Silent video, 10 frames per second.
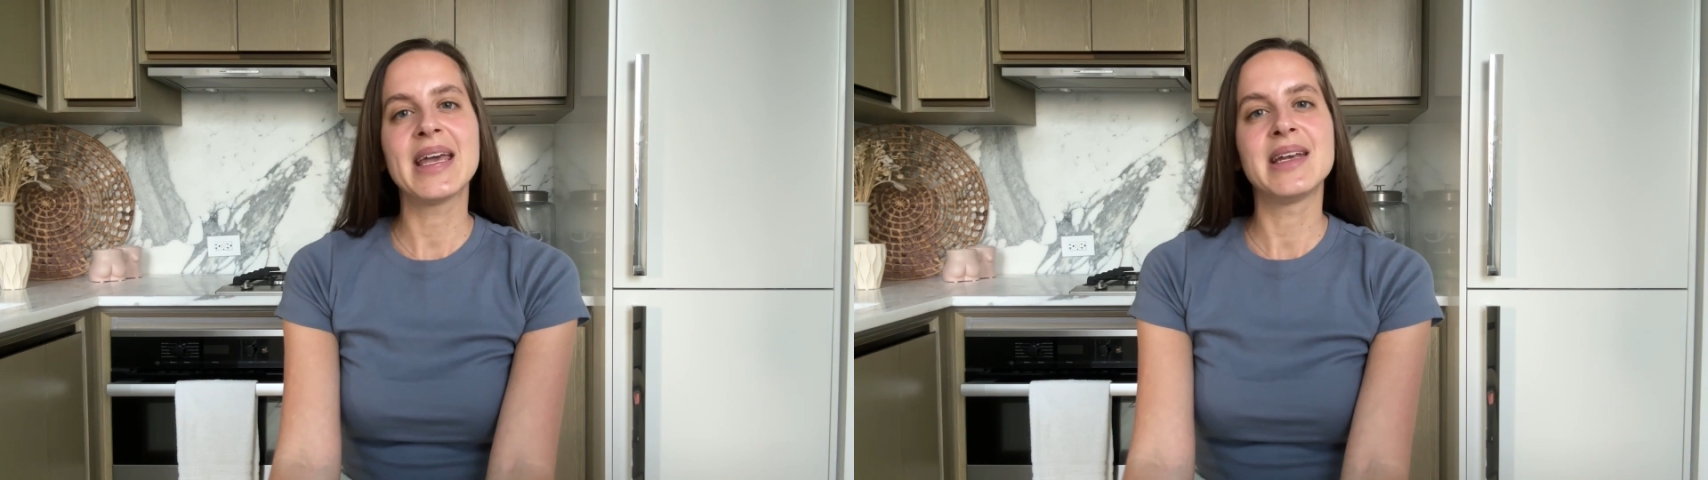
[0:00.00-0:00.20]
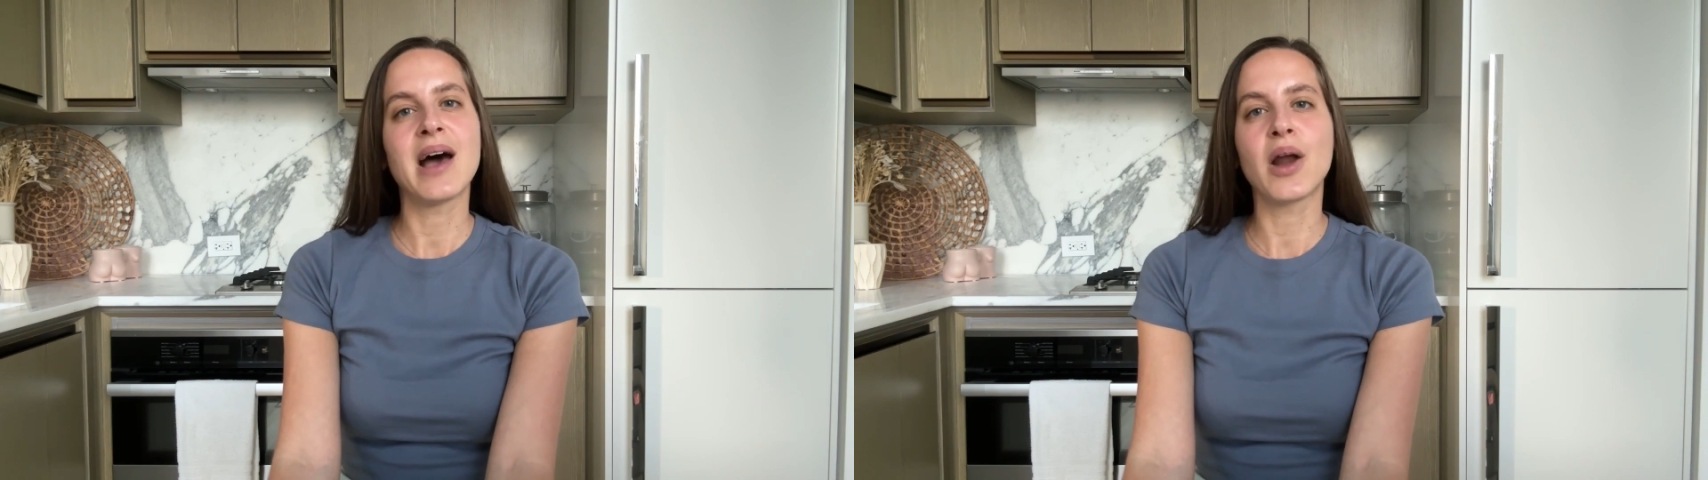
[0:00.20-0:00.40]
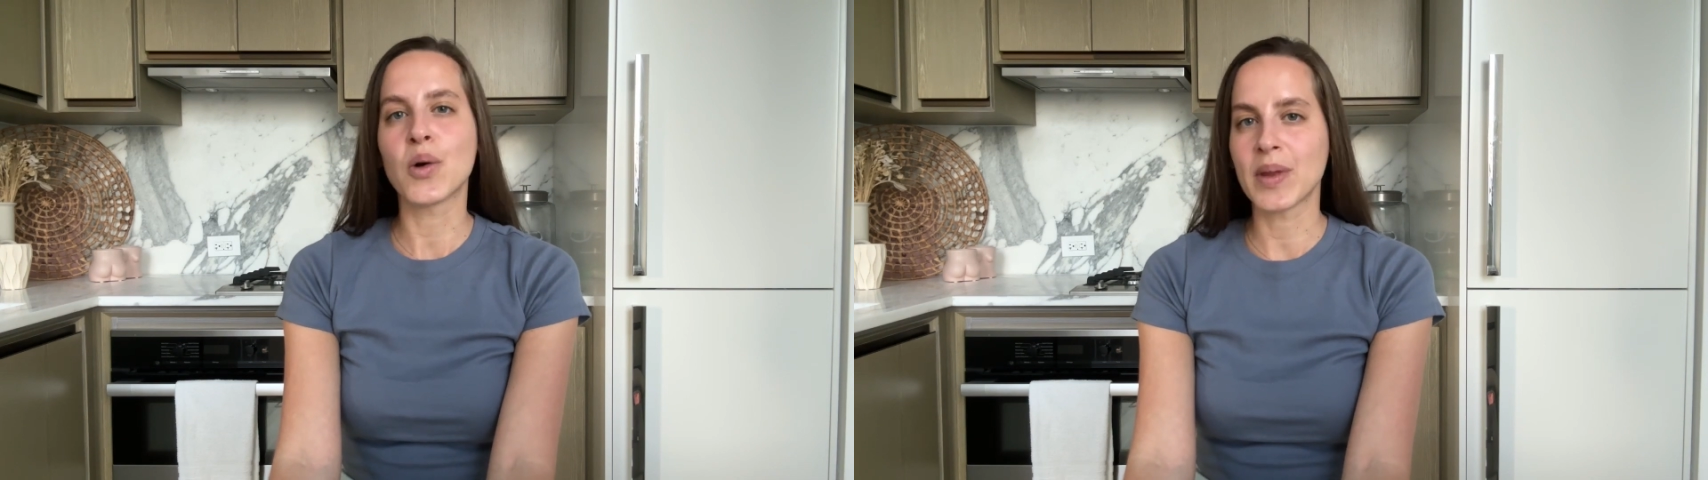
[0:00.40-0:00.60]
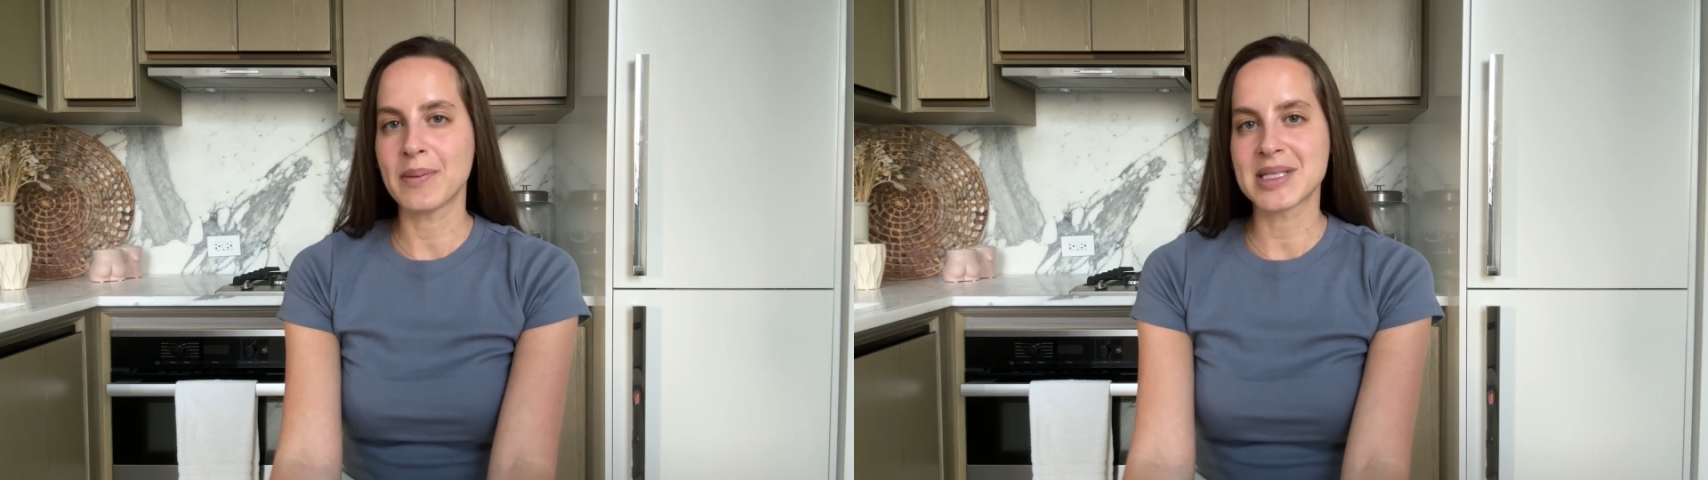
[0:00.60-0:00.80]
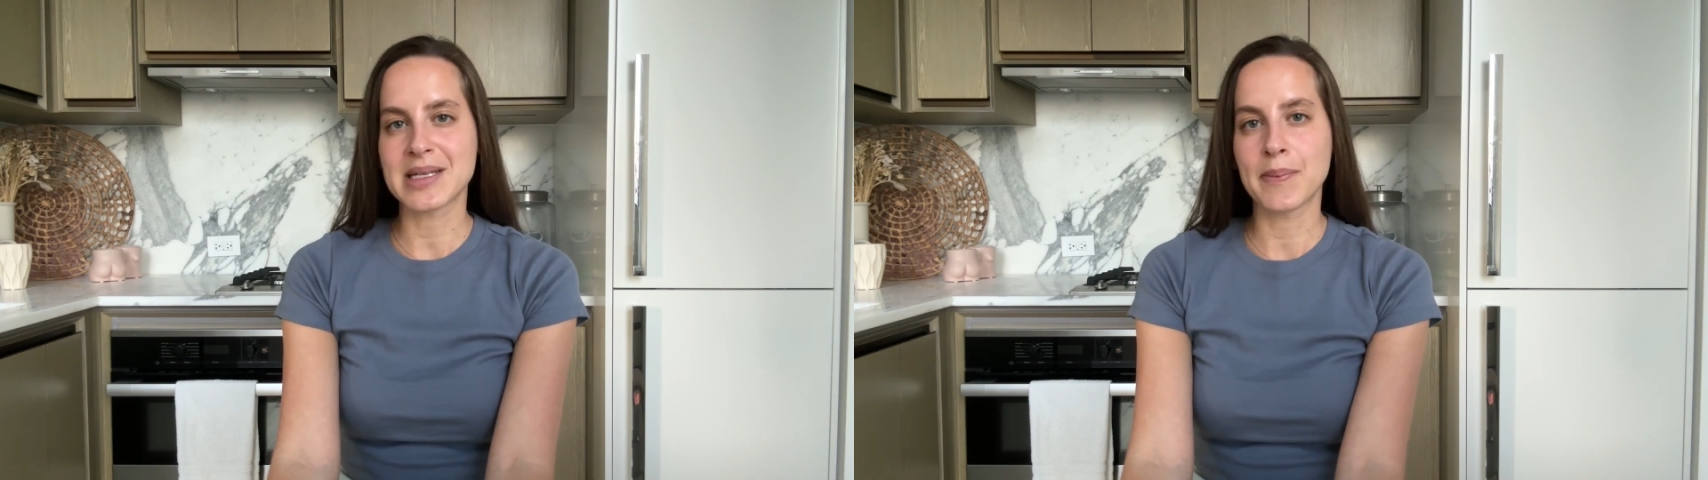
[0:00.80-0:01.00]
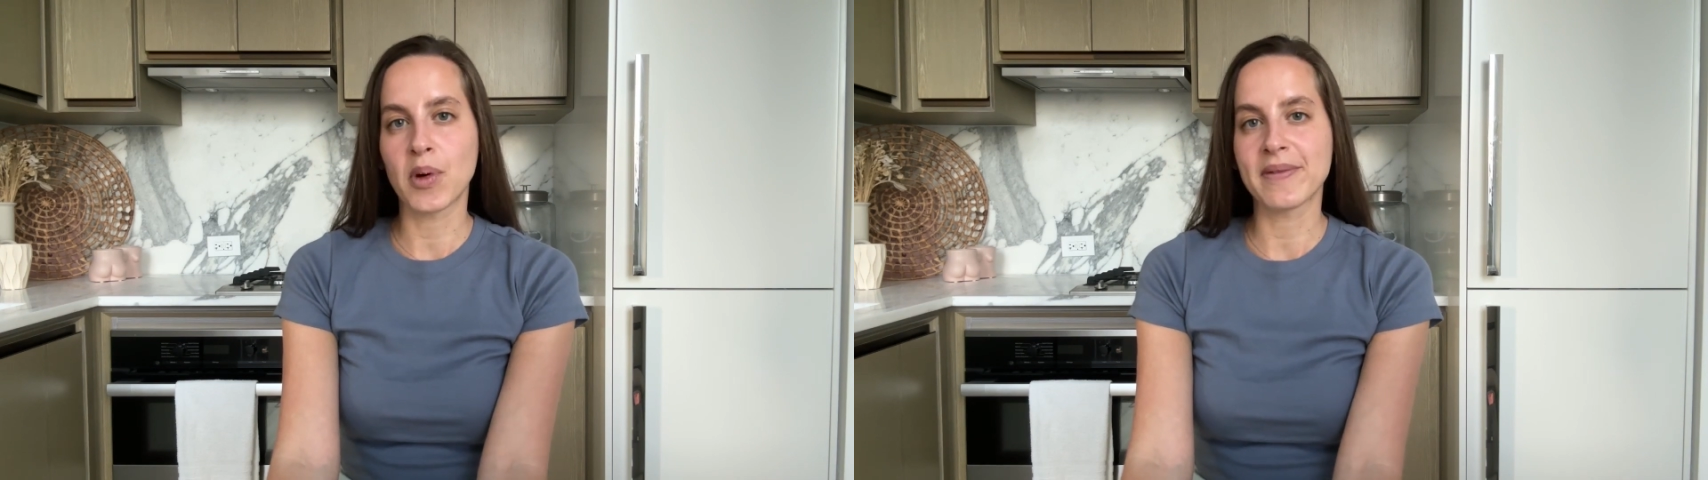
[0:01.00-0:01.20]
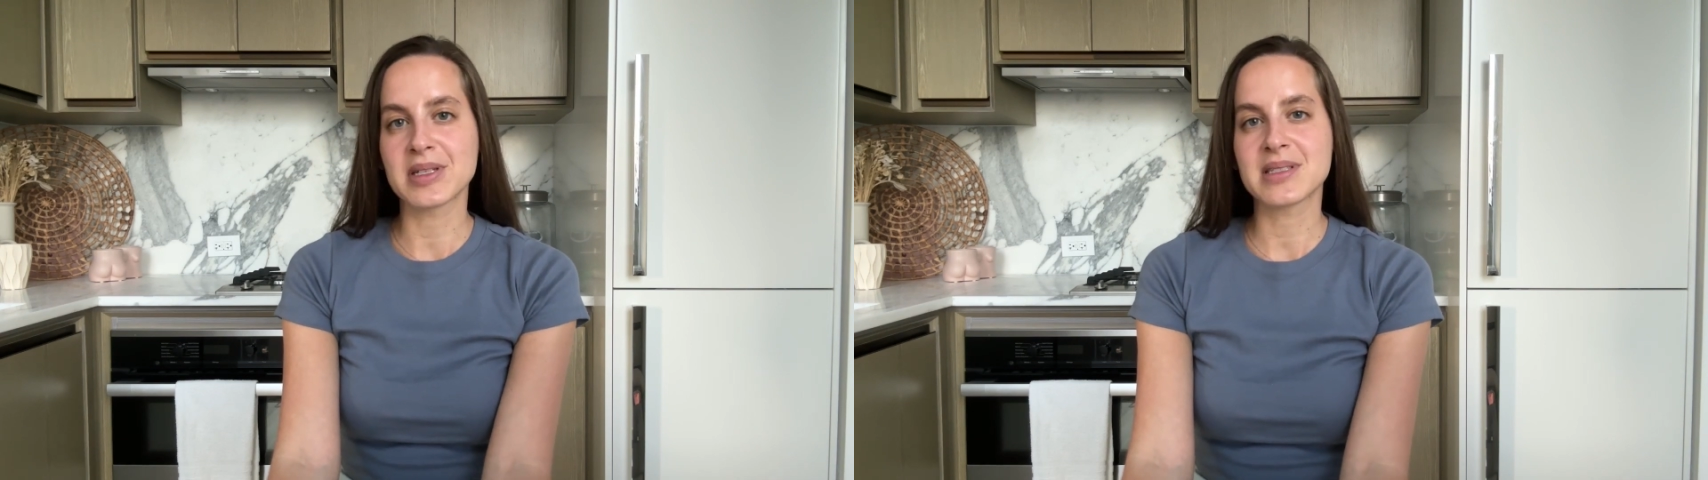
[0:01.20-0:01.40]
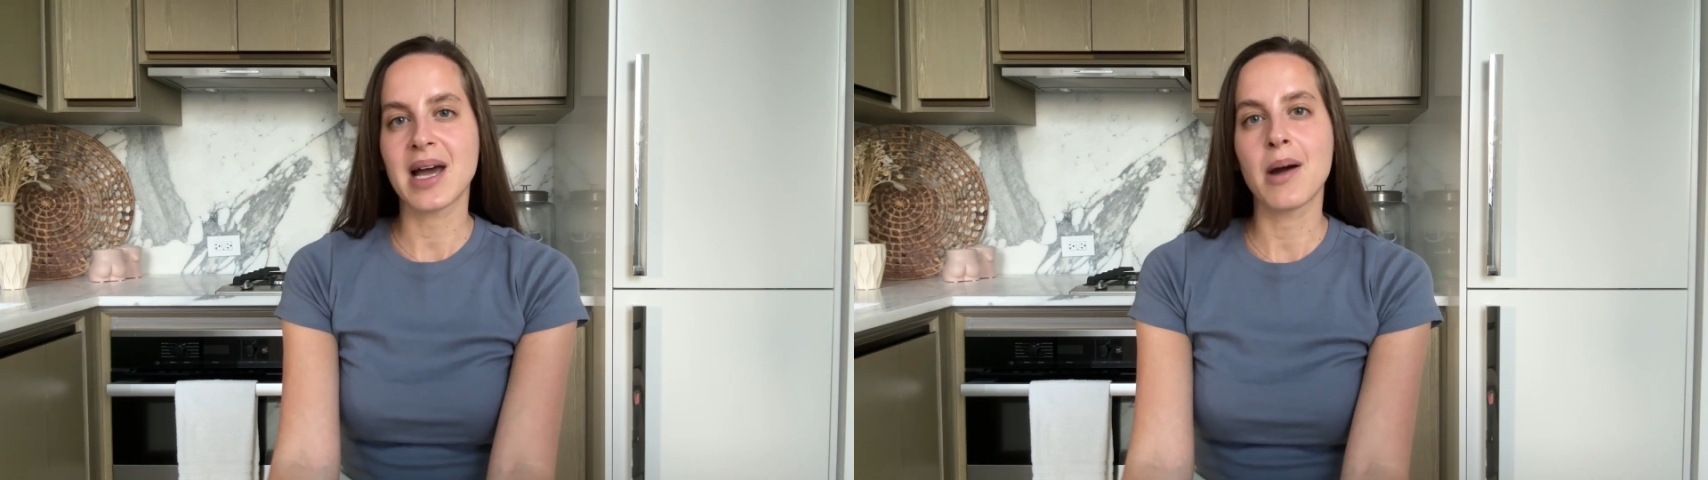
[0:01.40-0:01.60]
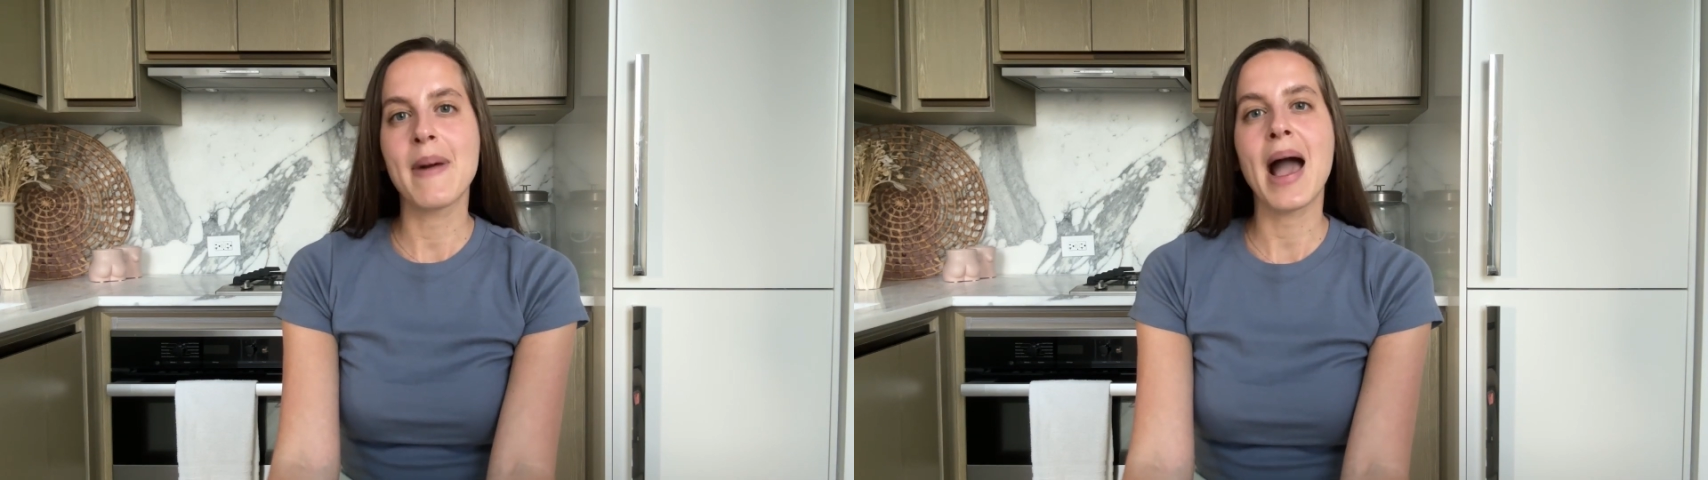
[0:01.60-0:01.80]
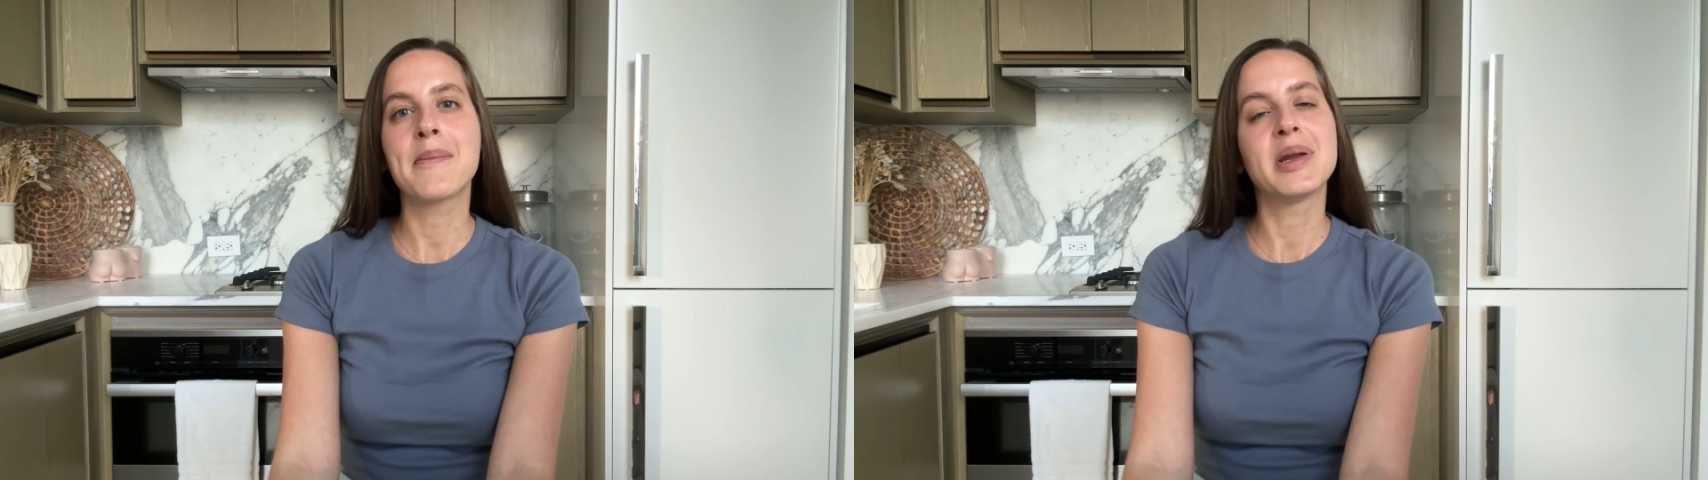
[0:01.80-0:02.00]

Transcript: and not only was it a more versatile bag,